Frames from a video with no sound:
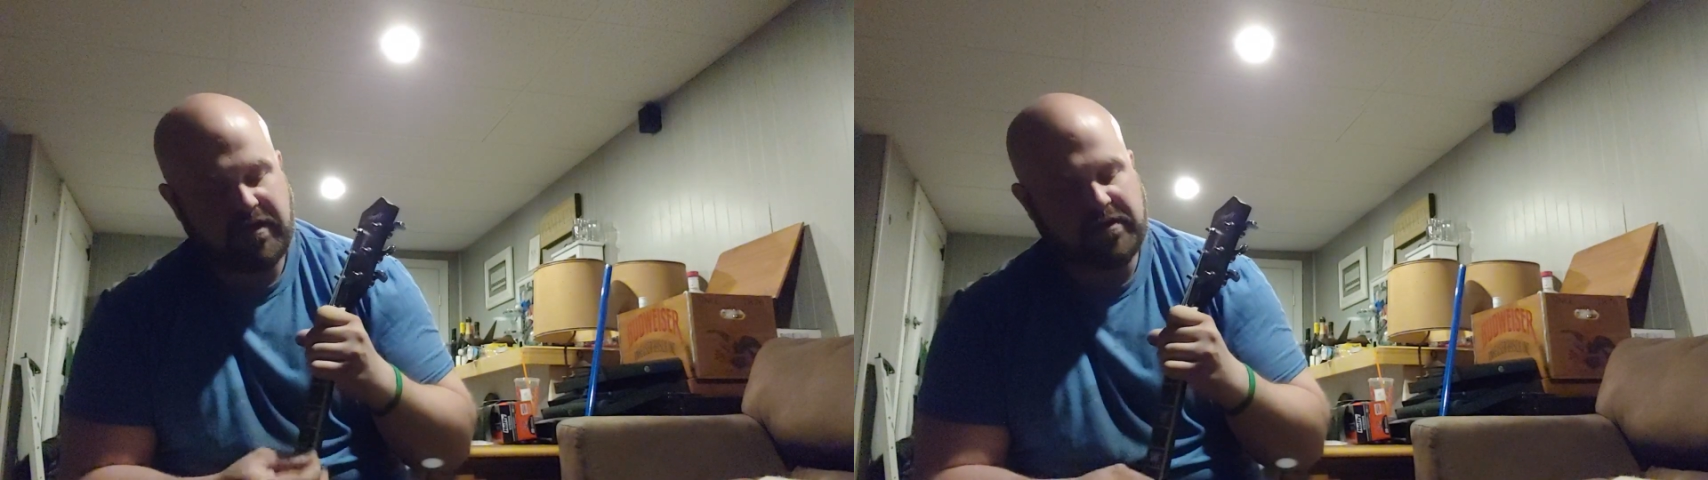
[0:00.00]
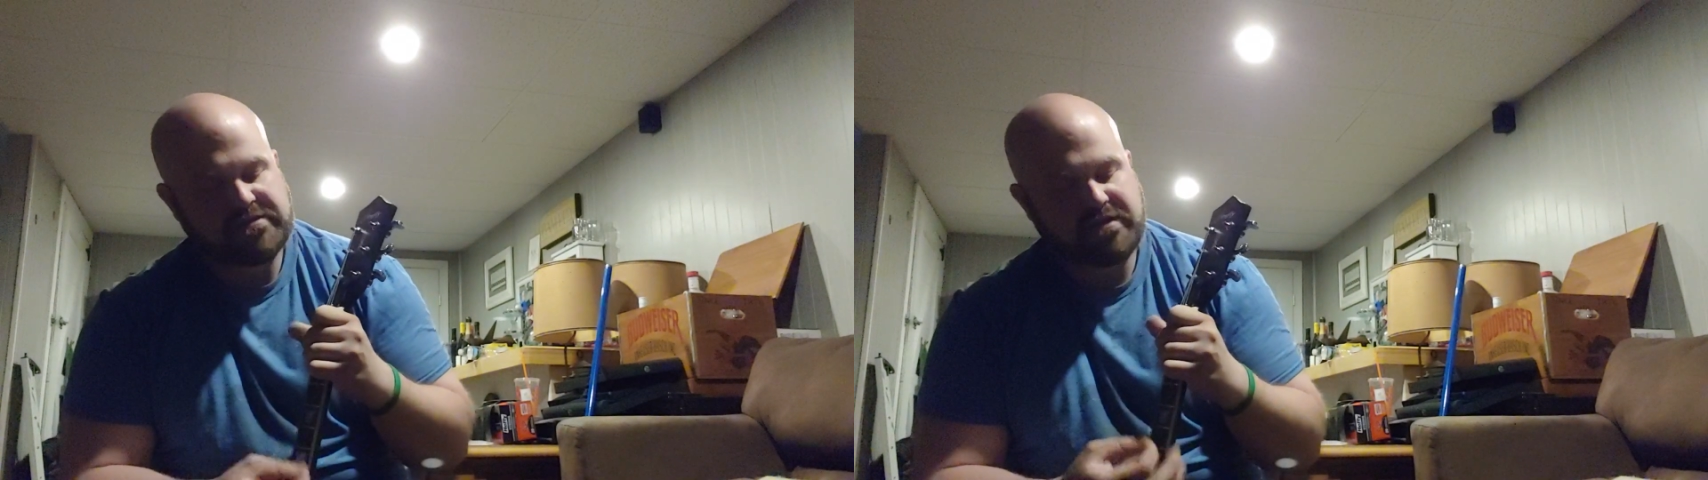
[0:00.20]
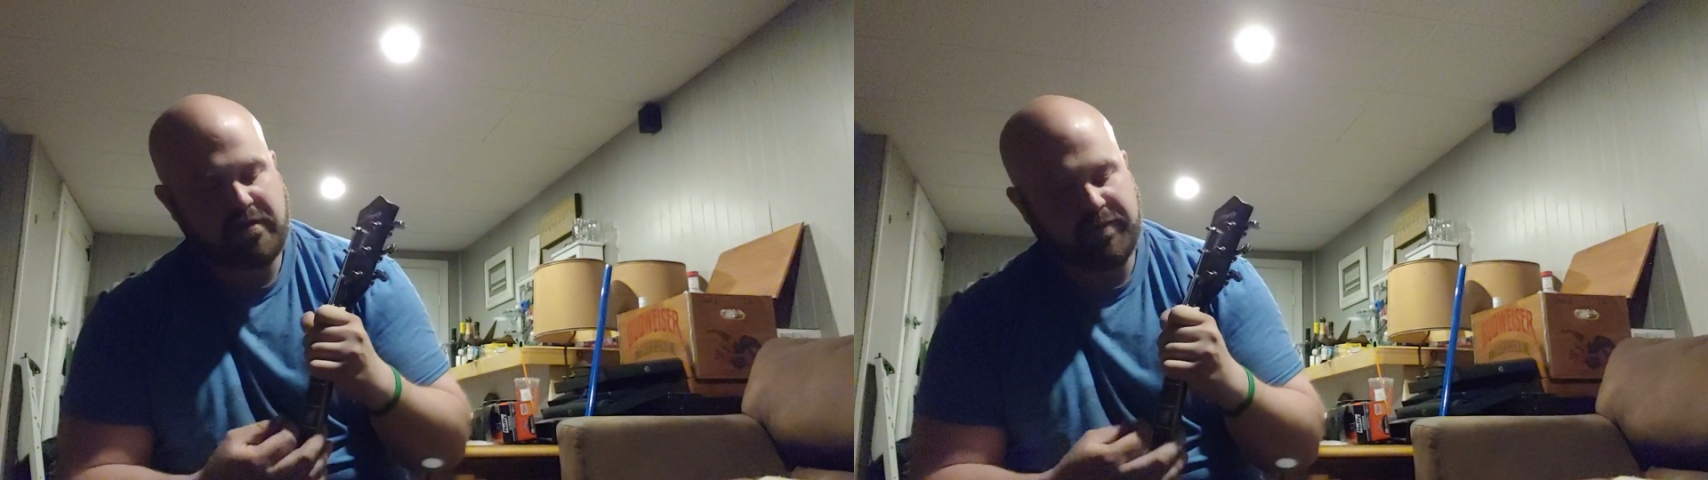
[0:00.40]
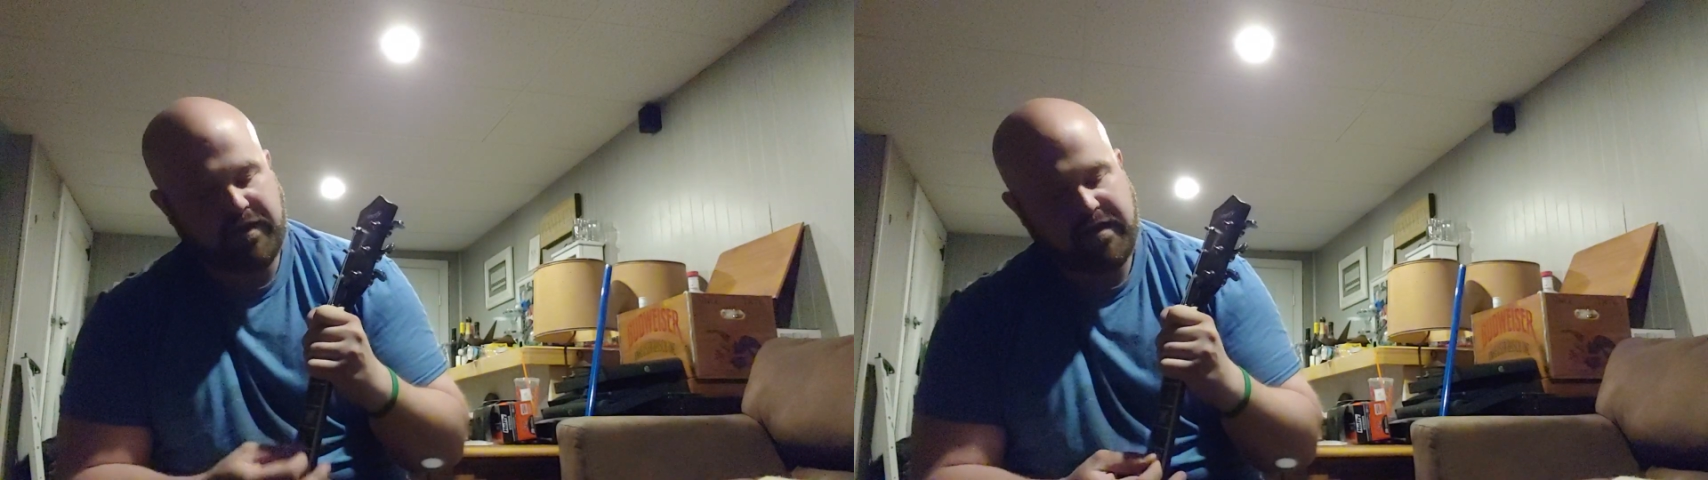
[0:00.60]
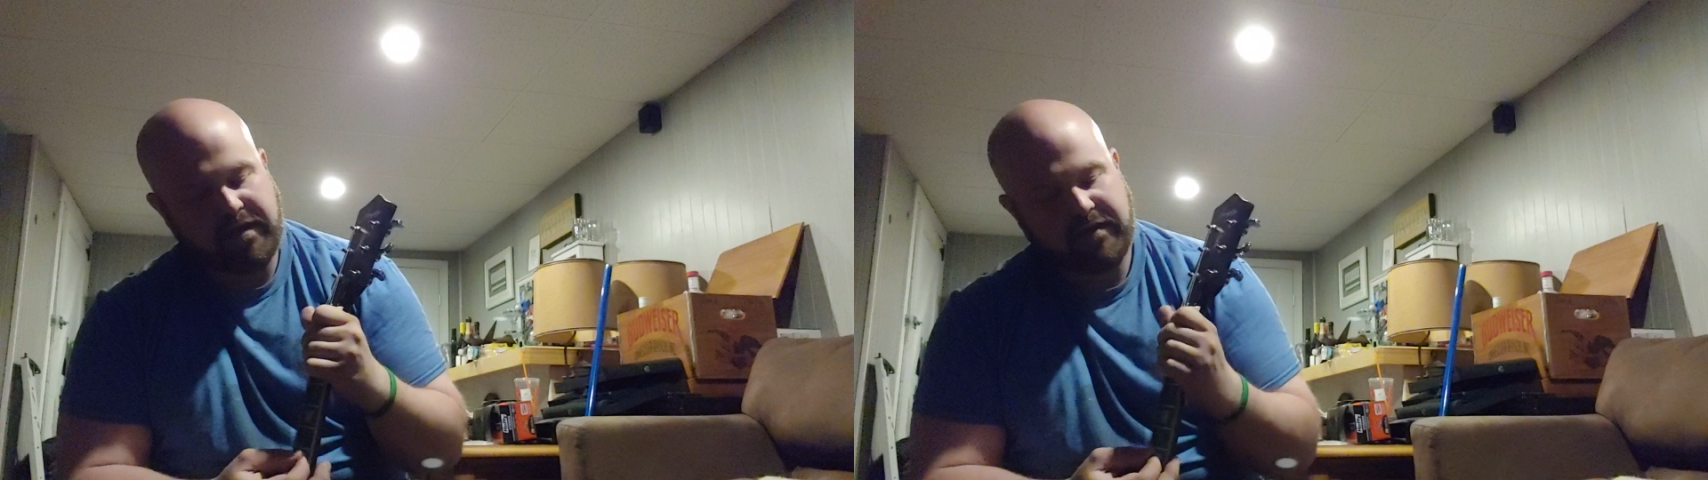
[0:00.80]
You start
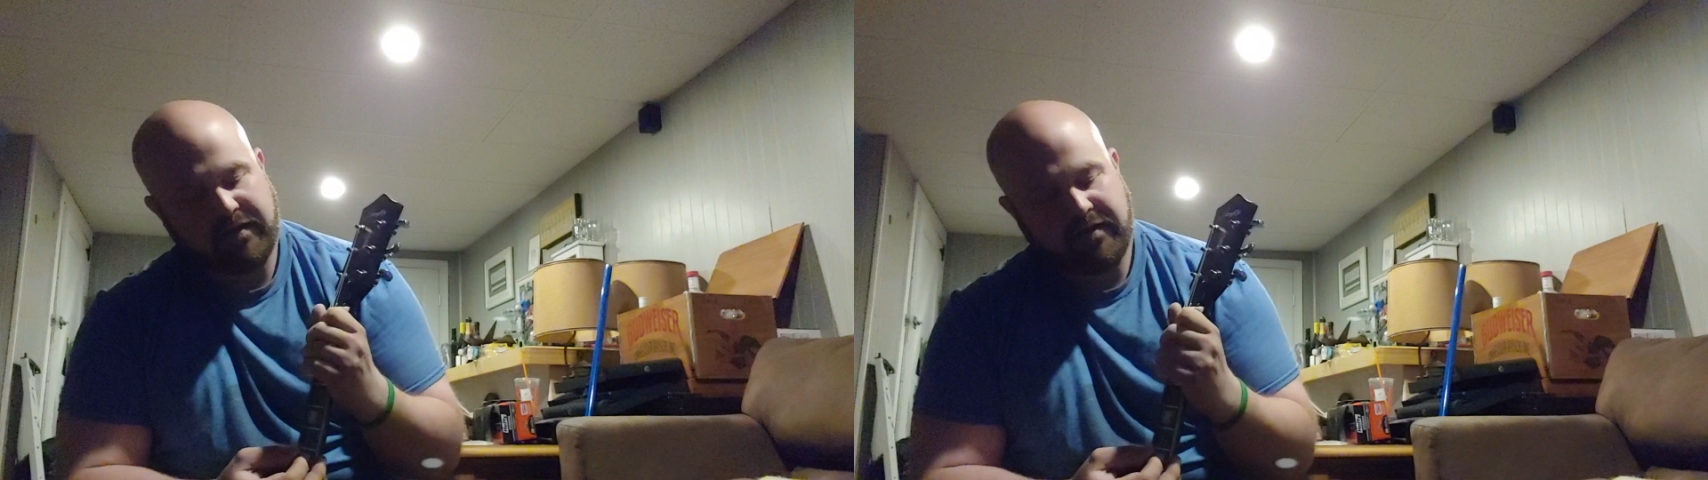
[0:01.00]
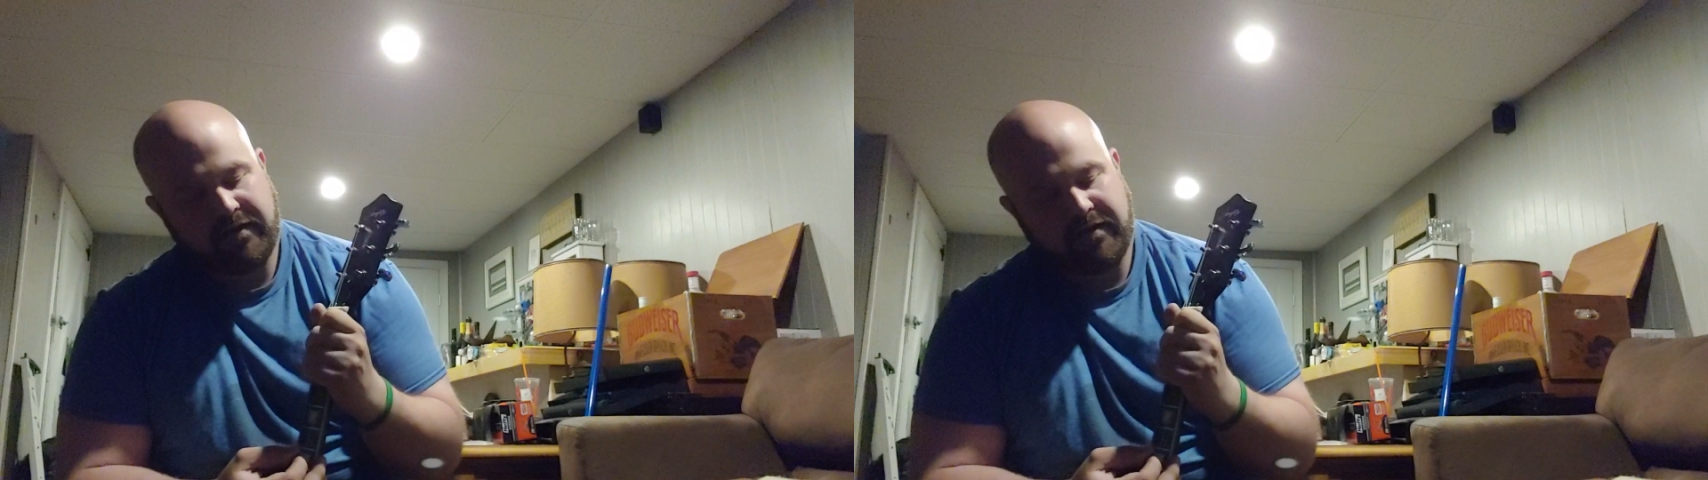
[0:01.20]
playing